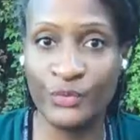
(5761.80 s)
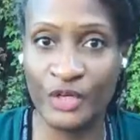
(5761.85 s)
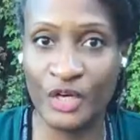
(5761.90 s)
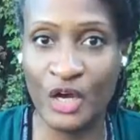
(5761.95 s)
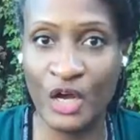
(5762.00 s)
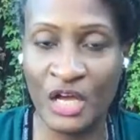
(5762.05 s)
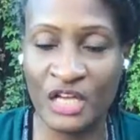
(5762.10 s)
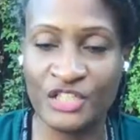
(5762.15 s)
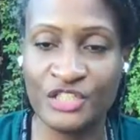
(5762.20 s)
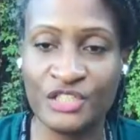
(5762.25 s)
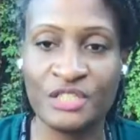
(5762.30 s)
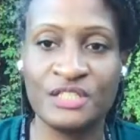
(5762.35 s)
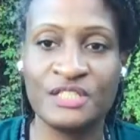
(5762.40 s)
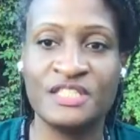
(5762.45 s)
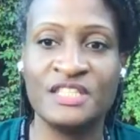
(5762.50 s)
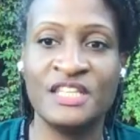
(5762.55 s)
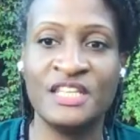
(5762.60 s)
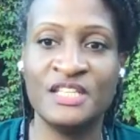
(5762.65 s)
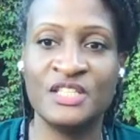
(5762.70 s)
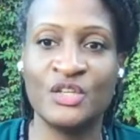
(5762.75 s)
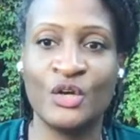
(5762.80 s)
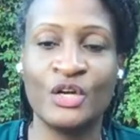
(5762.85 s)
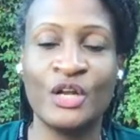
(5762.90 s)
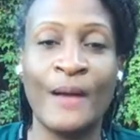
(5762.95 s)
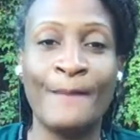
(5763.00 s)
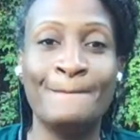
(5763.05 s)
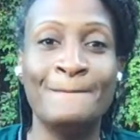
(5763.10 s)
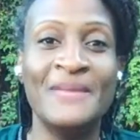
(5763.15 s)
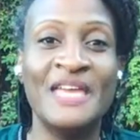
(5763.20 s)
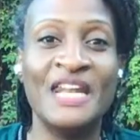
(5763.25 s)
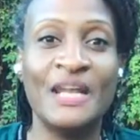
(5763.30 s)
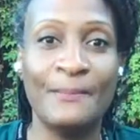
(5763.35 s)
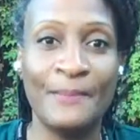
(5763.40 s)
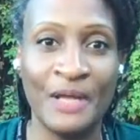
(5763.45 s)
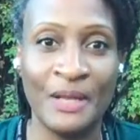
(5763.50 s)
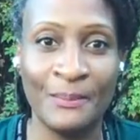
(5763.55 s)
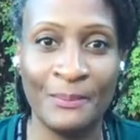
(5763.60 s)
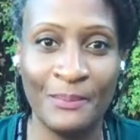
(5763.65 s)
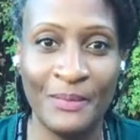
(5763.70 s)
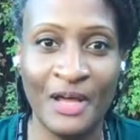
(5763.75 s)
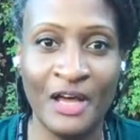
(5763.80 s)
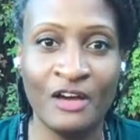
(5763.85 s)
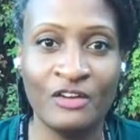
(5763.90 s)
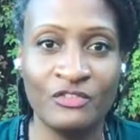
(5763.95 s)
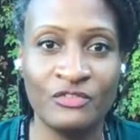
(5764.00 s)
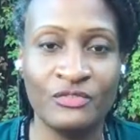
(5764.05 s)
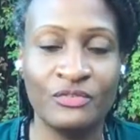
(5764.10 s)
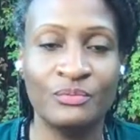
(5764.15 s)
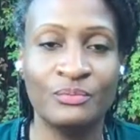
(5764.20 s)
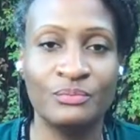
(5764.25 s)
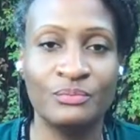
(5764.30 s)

precautions. These are a minimum of